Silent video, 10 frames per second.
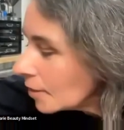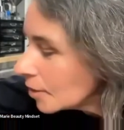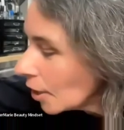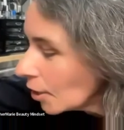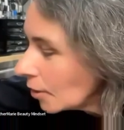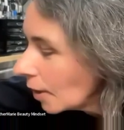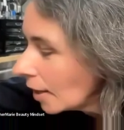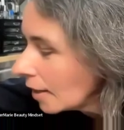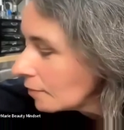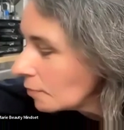So
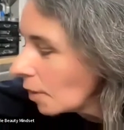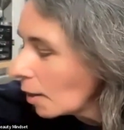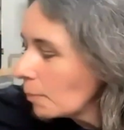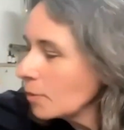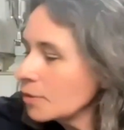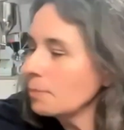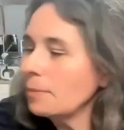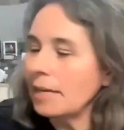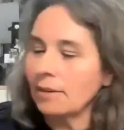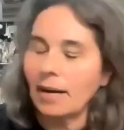I'll put some
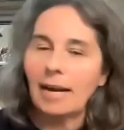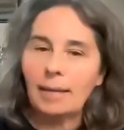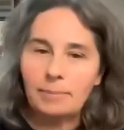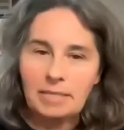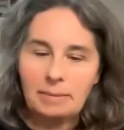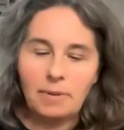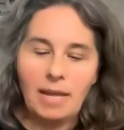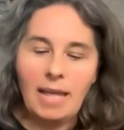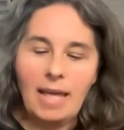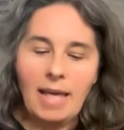little clips in my
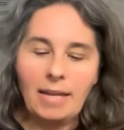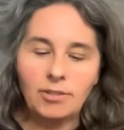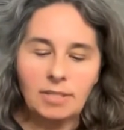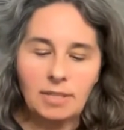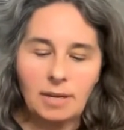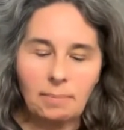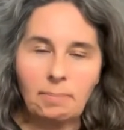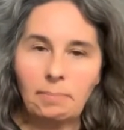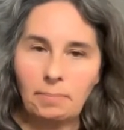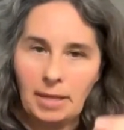hair just to
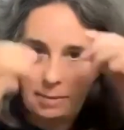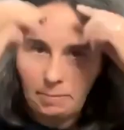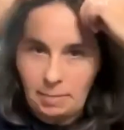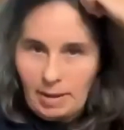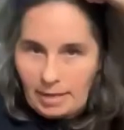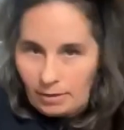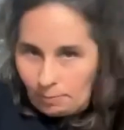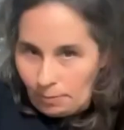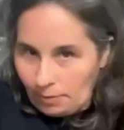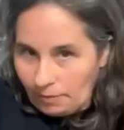pin my
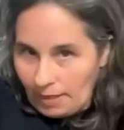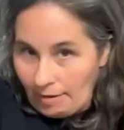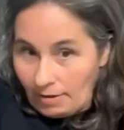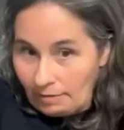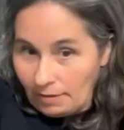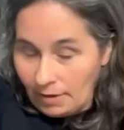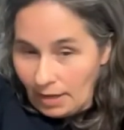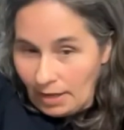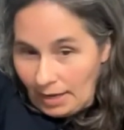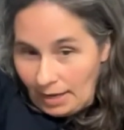makeup up there. And if
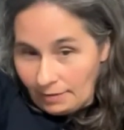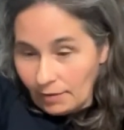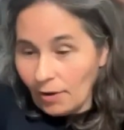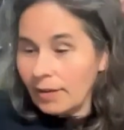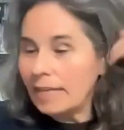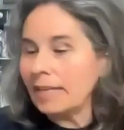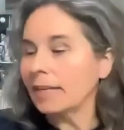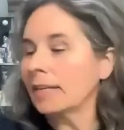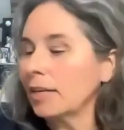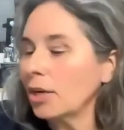you've got
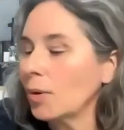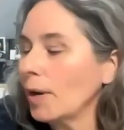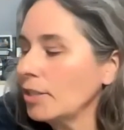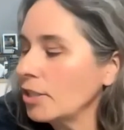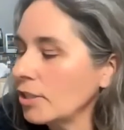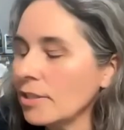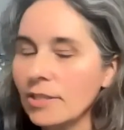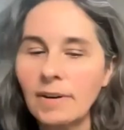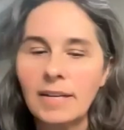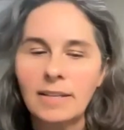any
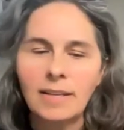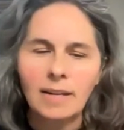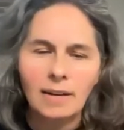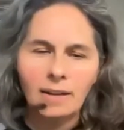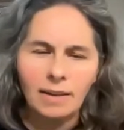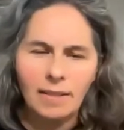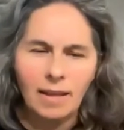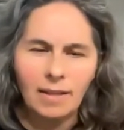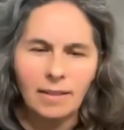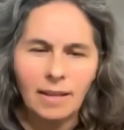questions or anything like
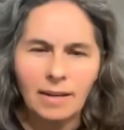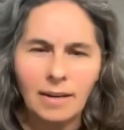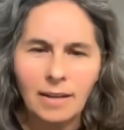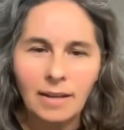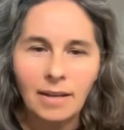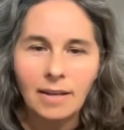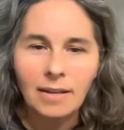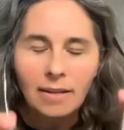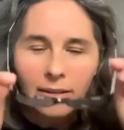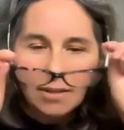that, then
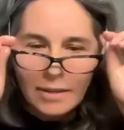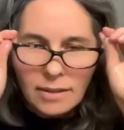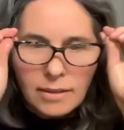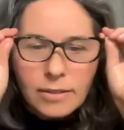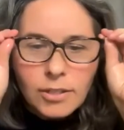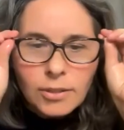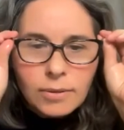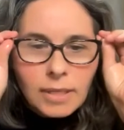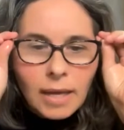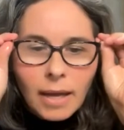do
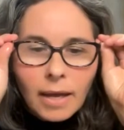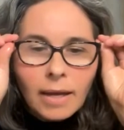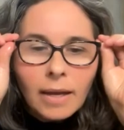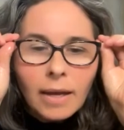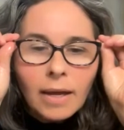say.